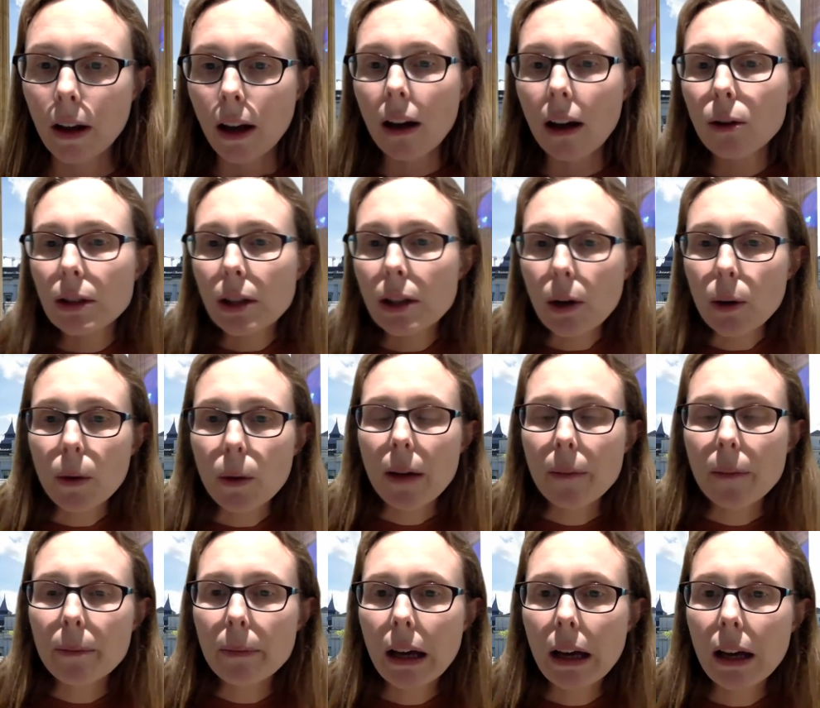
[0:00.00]
So
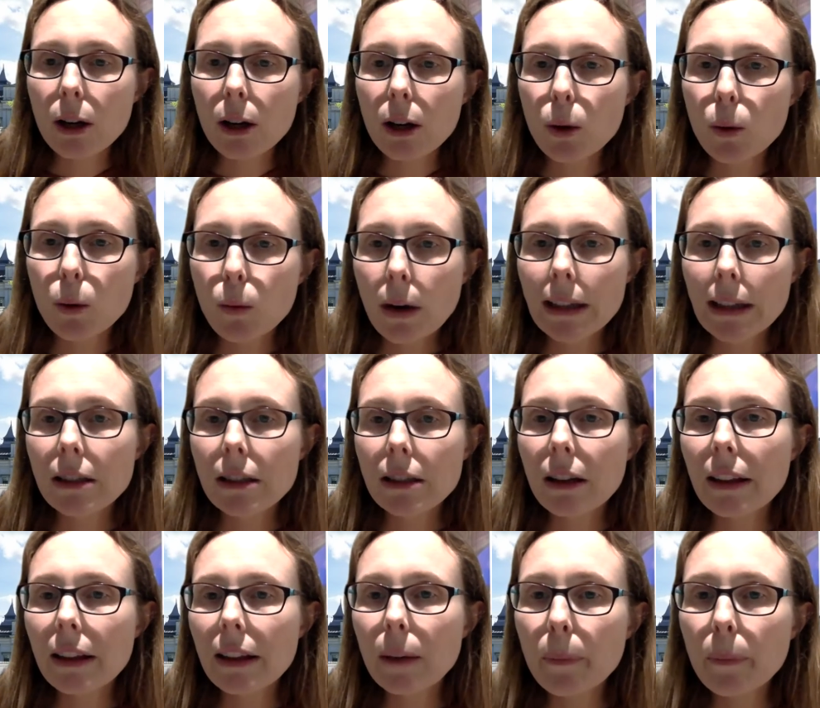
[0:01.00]
a question,
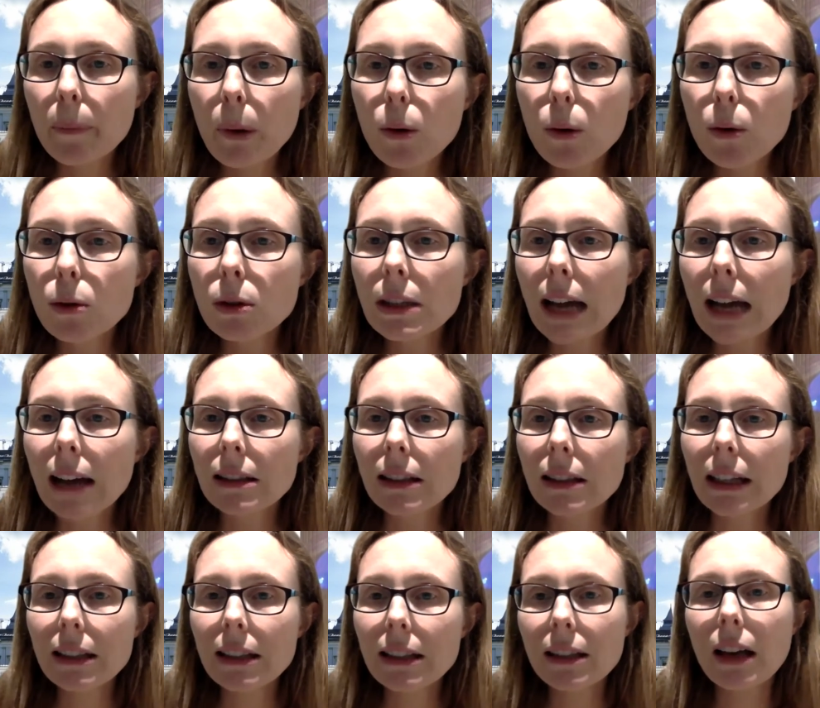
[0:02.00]
I think Paul's
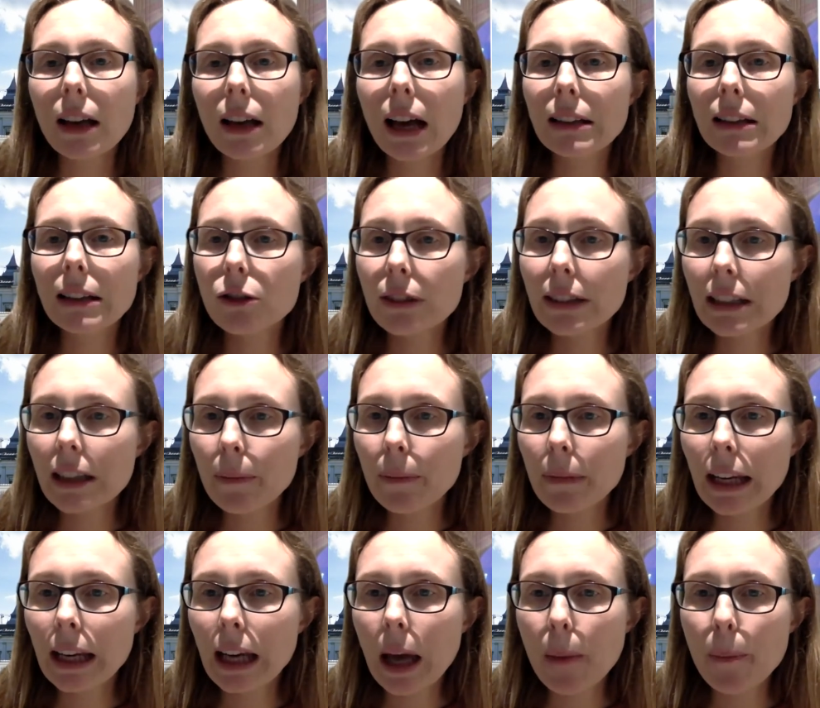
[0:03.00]
answering
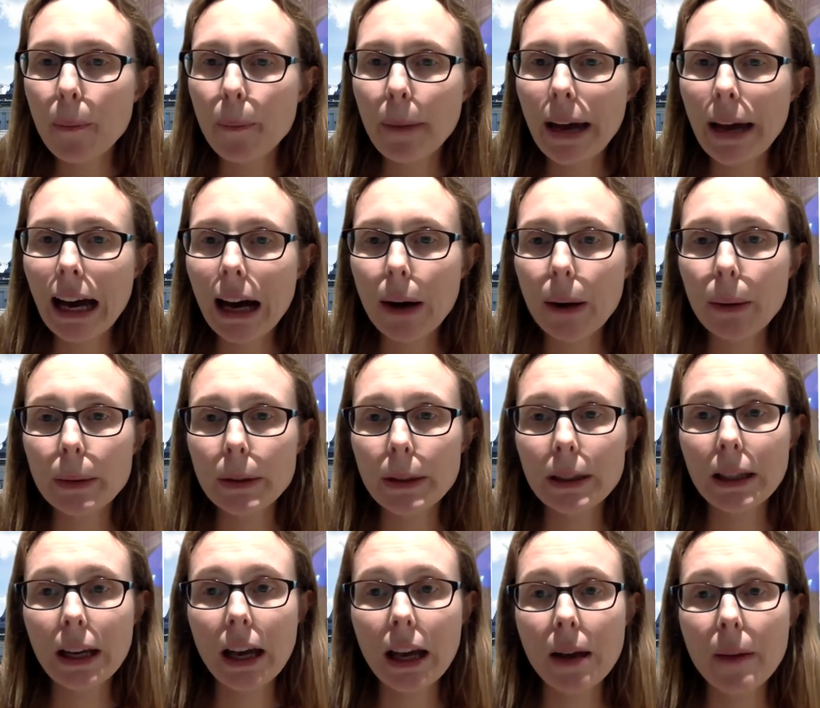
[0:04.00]
something about
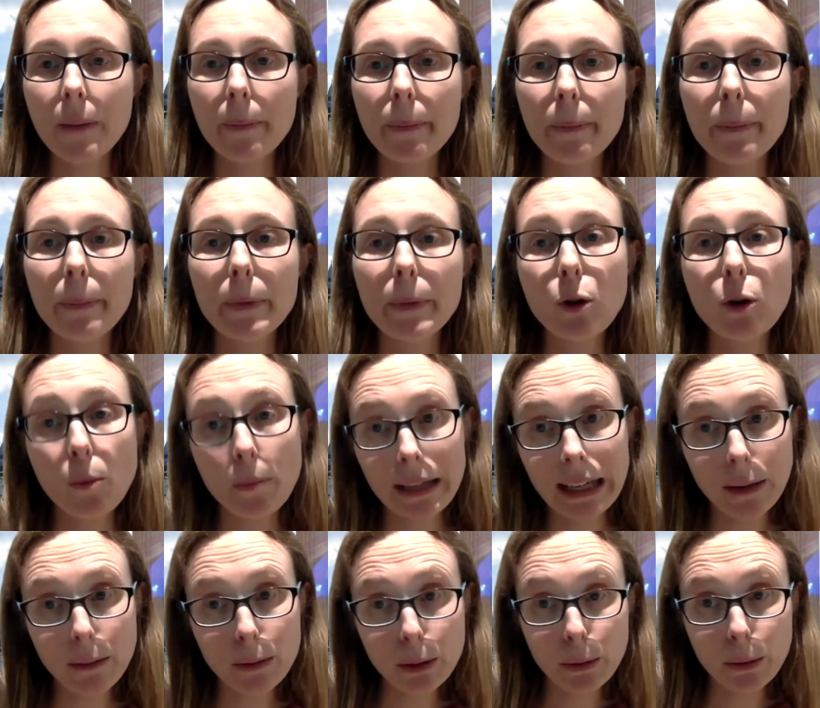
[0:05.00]
not being
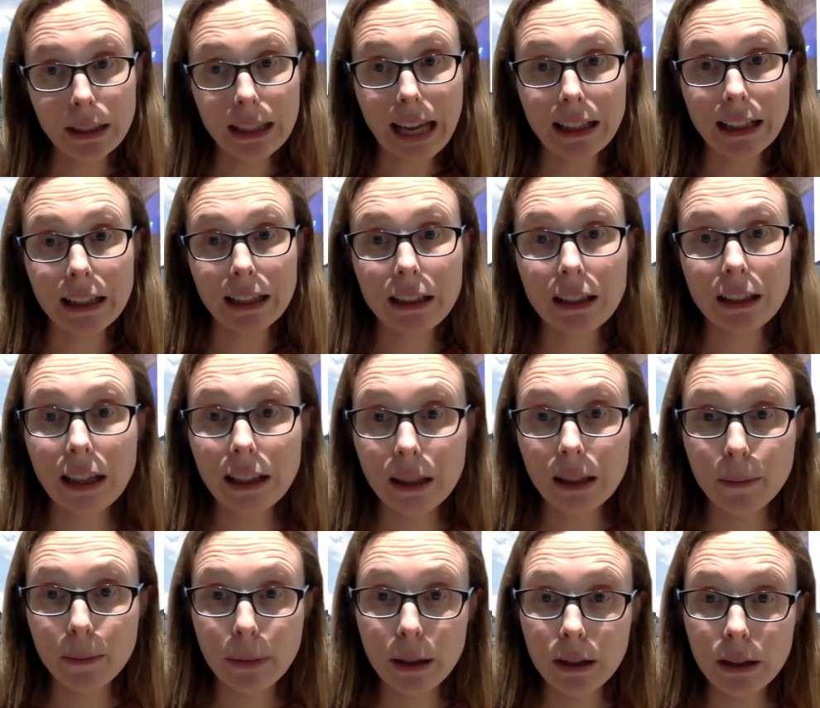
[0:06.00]
able to attend a
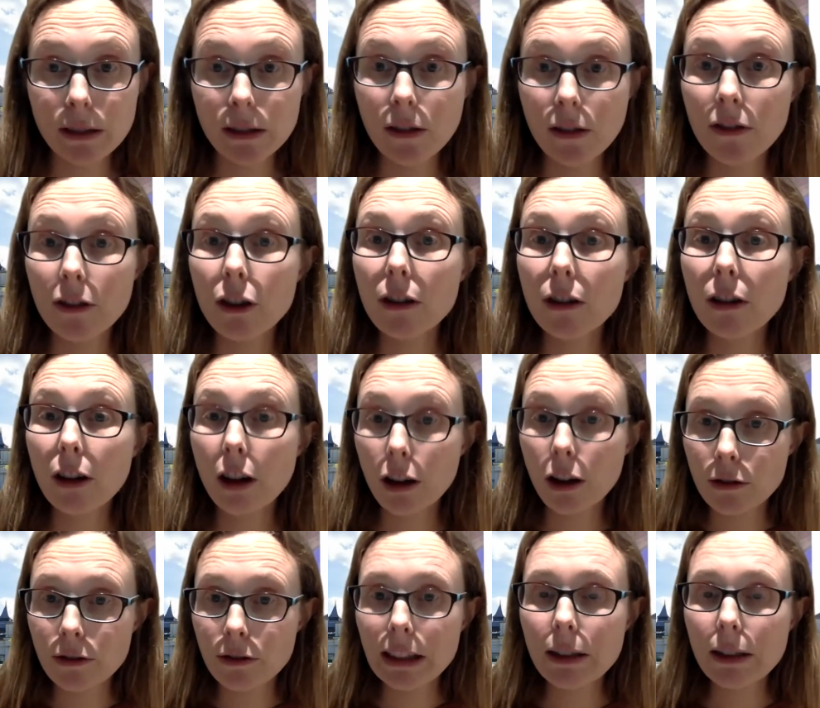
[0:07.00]
session because of
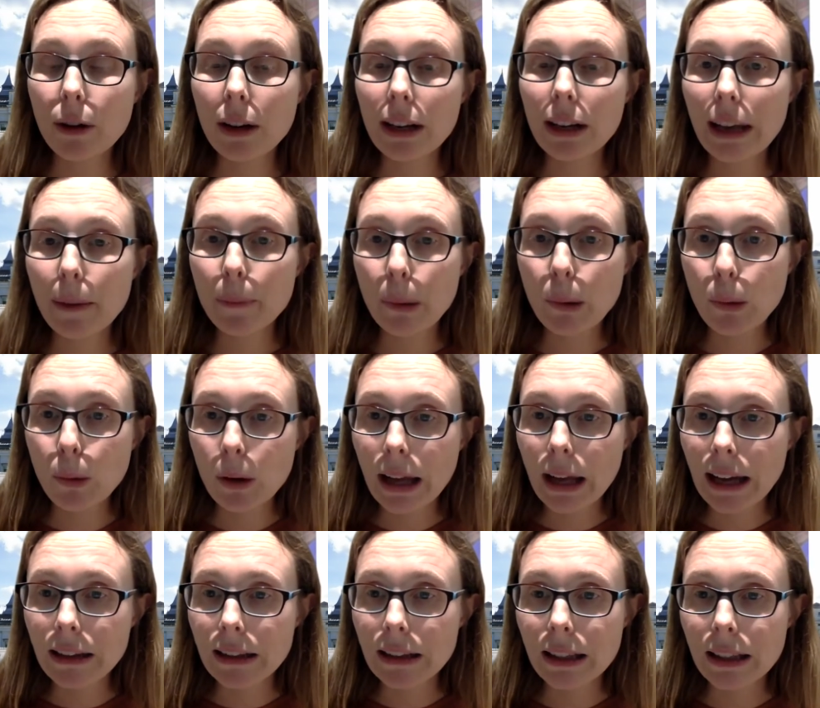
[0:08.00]
COVID, so I'll let Paul
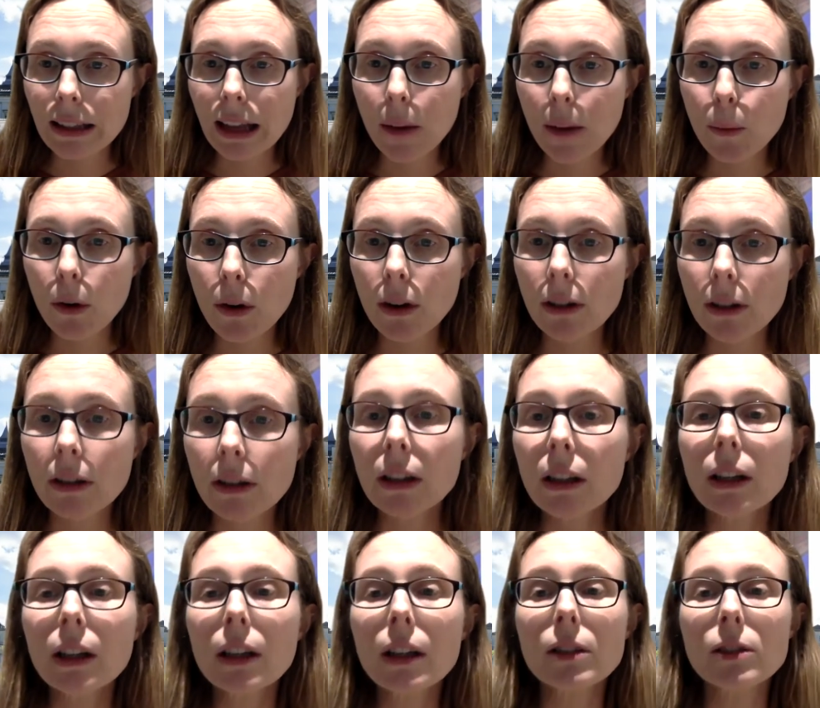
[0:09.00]
answer that one.
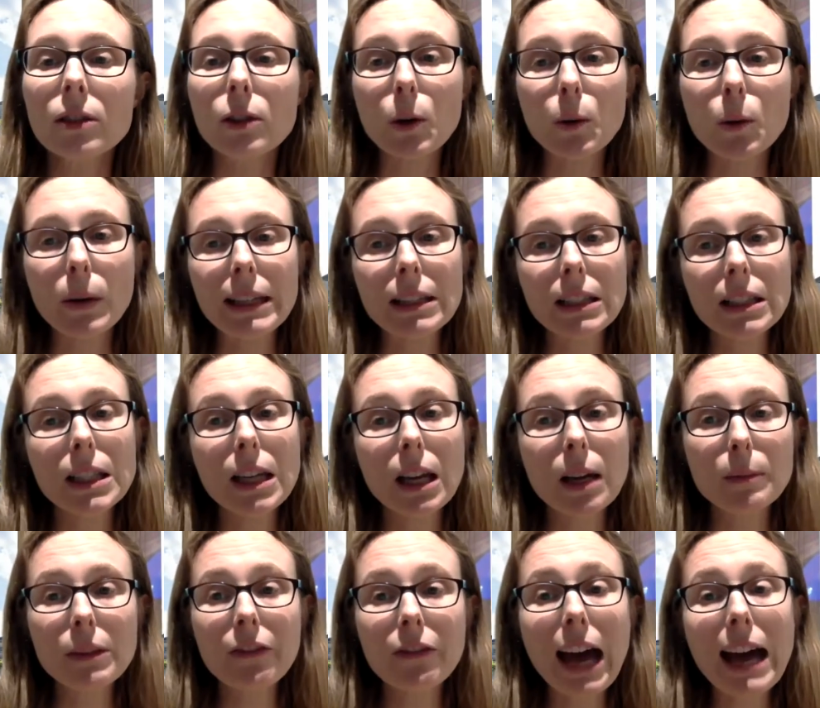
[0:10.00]
So in
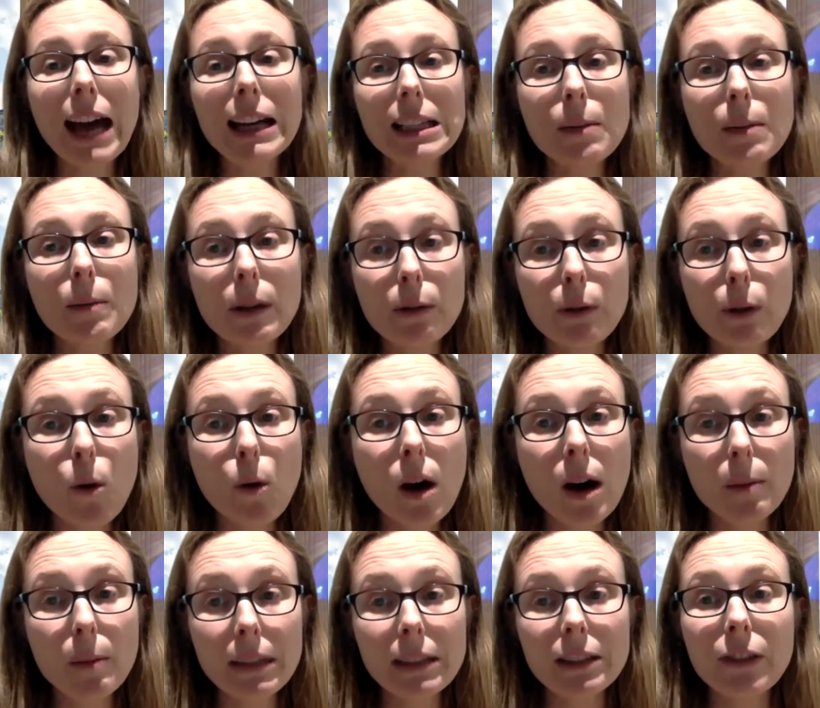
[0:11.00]
terms of academic
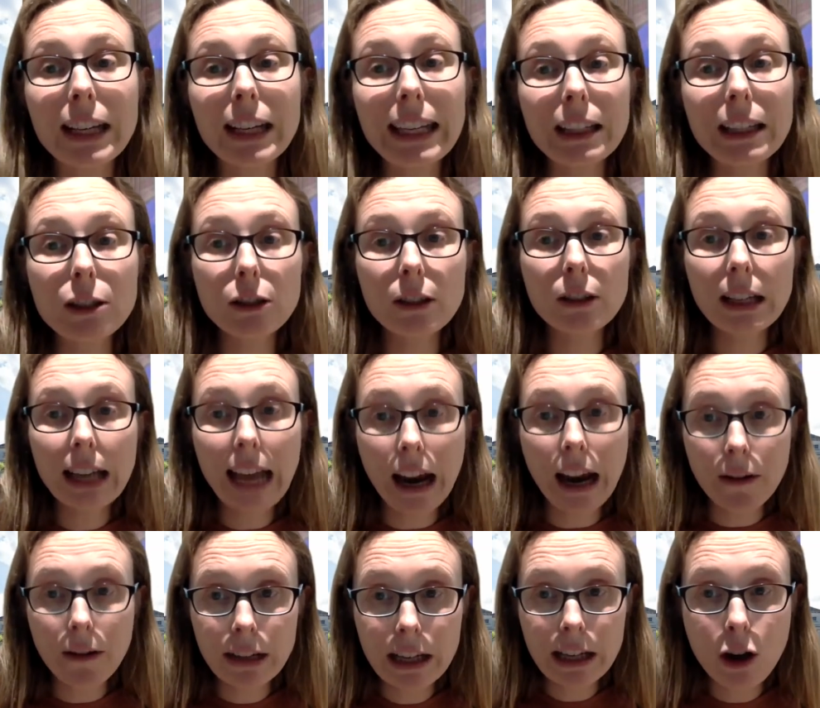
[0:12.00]
requirements for
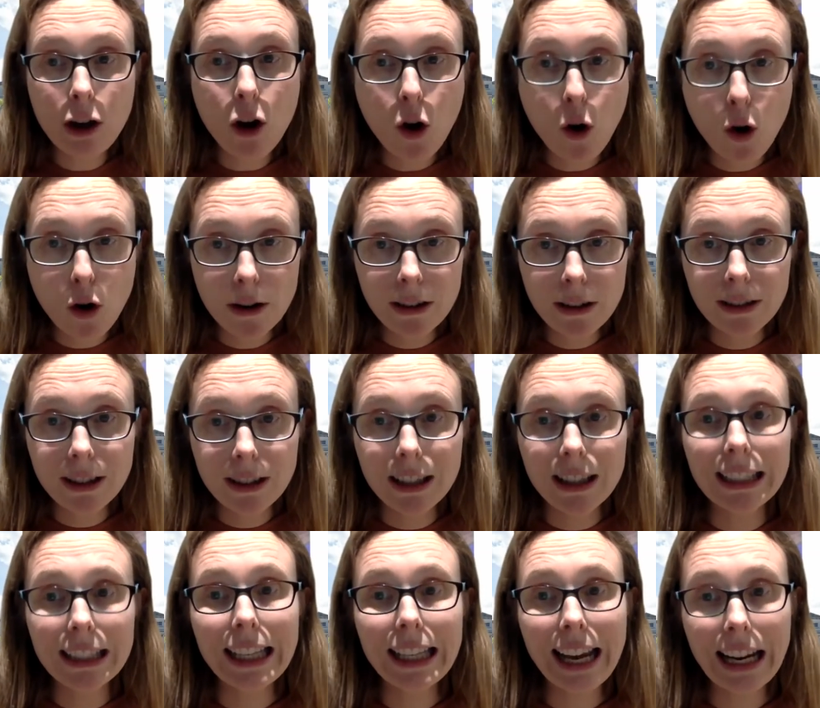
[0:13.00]
carrying on to the
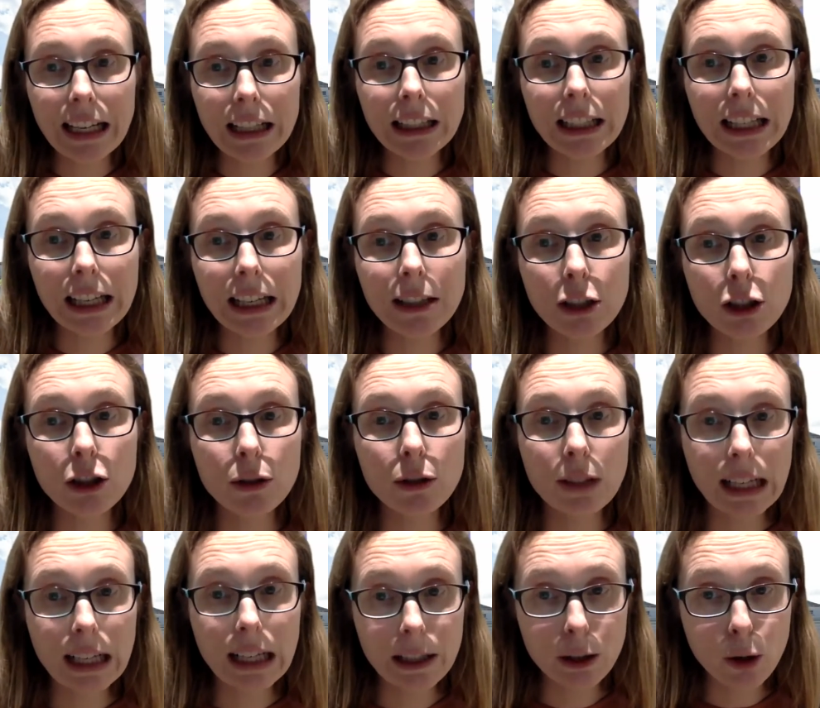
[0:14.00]
second year to do the
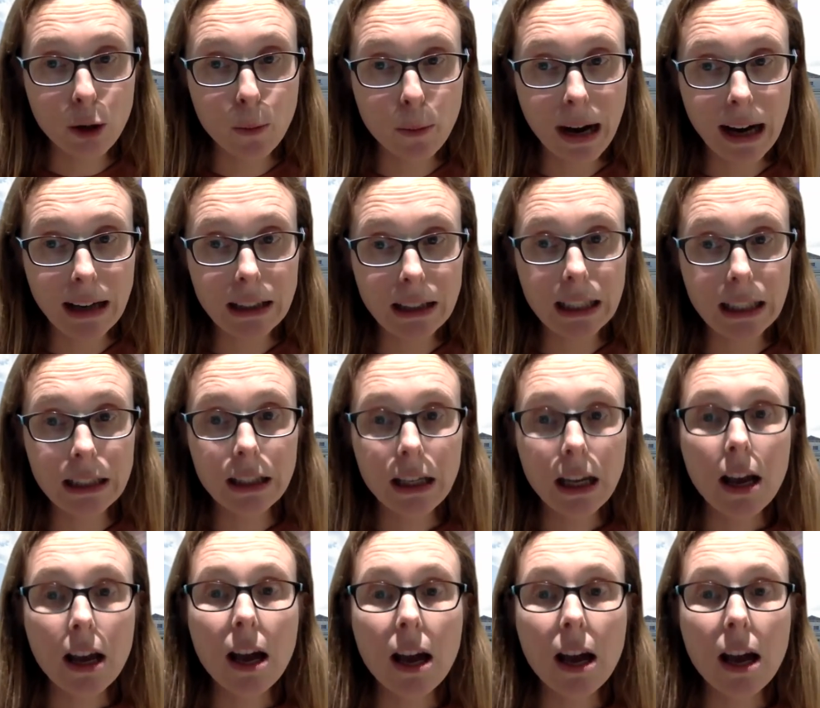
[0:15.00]
clinical practice